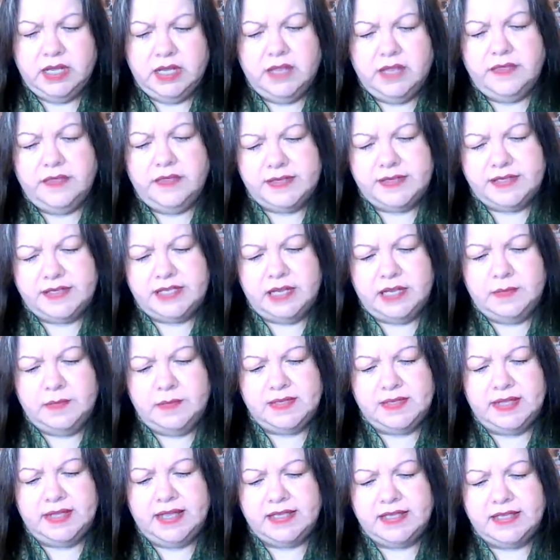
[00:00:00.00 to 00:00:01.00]
This seems
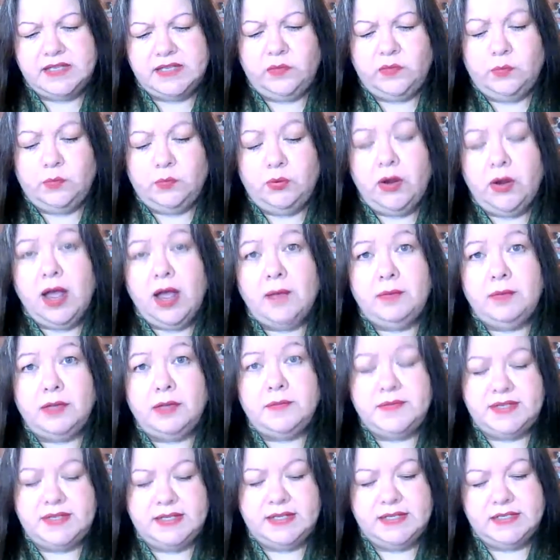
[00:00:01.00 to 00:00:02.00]
less of a problem
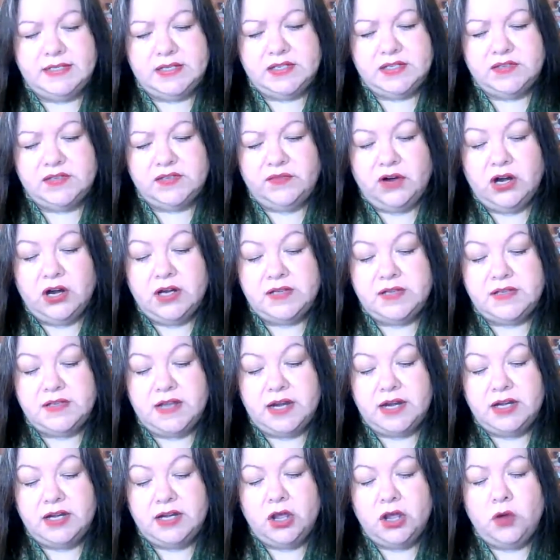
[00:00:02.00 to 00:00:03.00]
since, as far as I
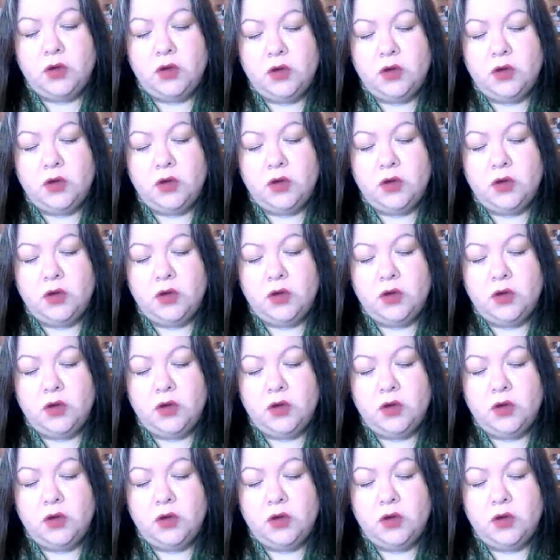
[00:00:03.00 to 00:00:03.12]
know,